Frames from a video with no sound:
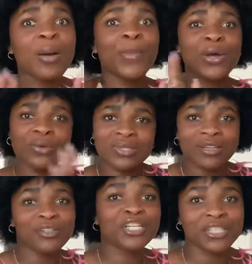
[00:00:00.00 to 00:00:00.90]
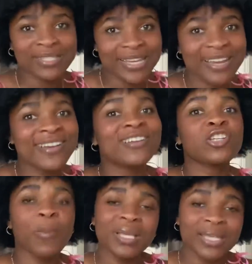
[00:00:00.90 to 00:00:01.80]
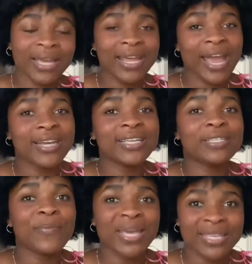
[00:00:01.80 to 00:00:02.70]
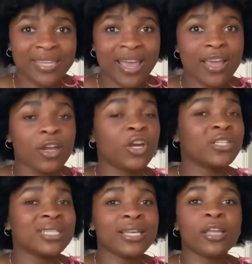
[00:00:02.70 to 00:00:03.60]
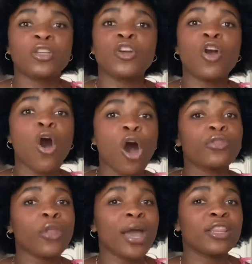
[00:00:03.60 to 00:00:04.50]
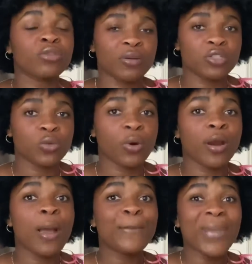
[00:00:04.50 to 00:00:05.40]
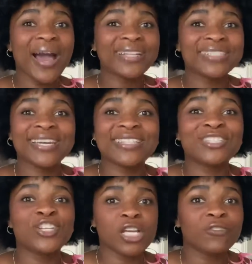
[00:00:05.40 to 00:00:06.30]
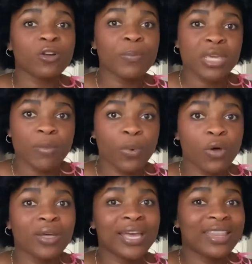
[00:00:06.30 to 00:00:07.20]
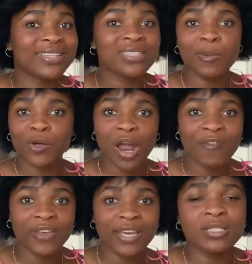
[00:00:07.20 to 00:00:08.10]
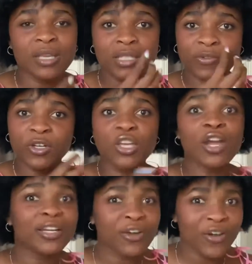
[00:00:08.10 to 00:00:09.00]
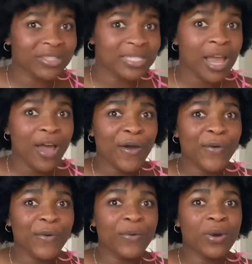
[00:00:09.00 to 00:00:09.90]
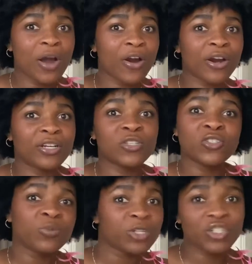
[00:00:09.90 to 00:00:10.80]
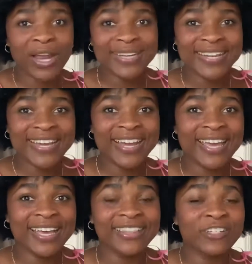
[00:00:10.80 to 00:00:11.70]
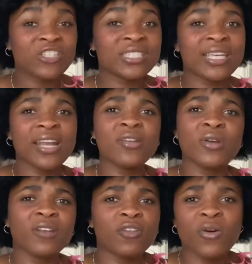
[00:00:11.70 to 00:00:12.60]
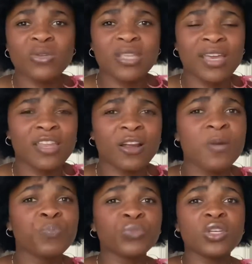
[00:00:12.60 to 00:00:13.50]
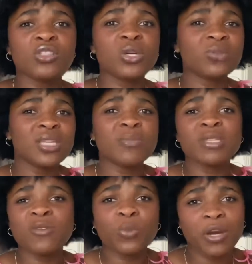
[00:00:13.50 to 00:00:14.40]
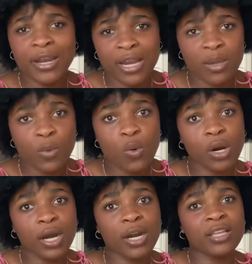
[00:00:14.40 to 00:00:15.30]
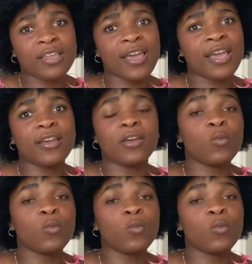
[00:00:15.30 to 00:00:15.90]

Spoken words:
Post it on Curtsy. Shopping secondhand is amazing. Curtsy's like your online thrift store, but it's just for people in this demographic. It's for young adults who are super trendy and they're just getting rid of clothes they either don't see themselves wearing anymore, they